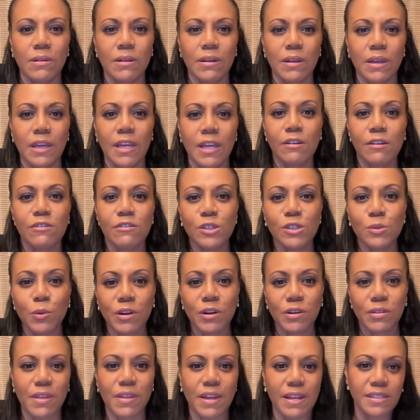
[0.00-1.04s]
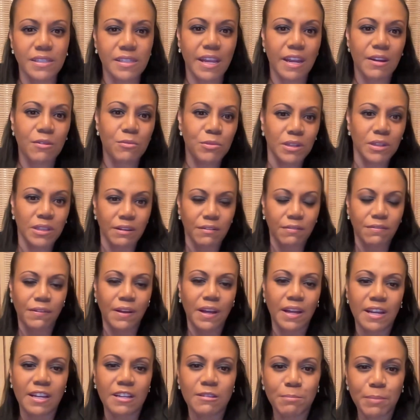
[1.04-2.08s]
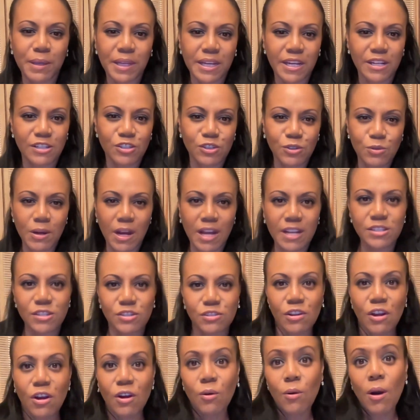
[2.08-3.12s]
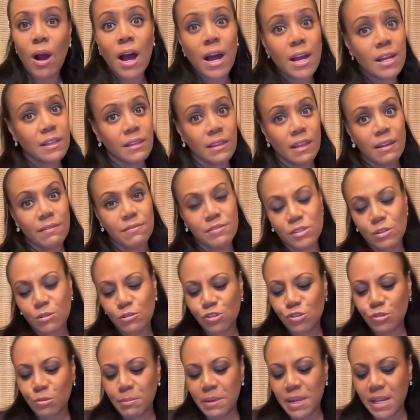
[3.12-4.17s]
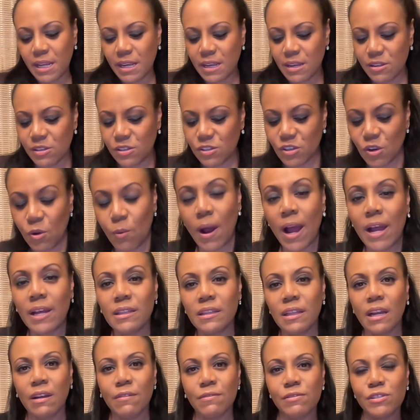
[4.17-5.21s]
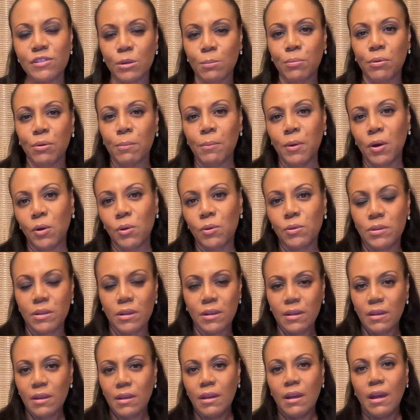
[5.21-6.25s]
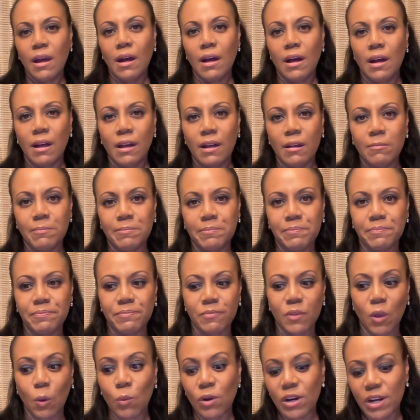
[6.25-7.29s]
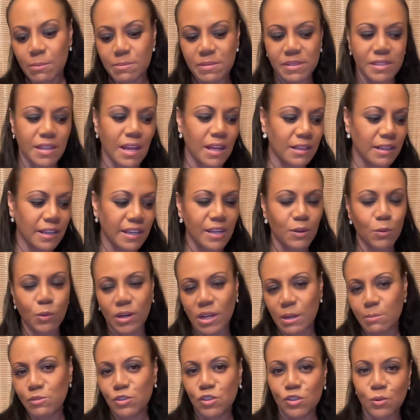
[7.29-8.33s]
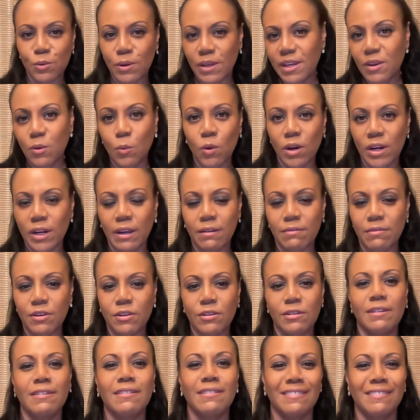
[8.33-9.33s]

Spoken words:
here's where things get really fun, because you guys know I love social media, and so I love to promote what I'm selling, what I'm doing, whatever.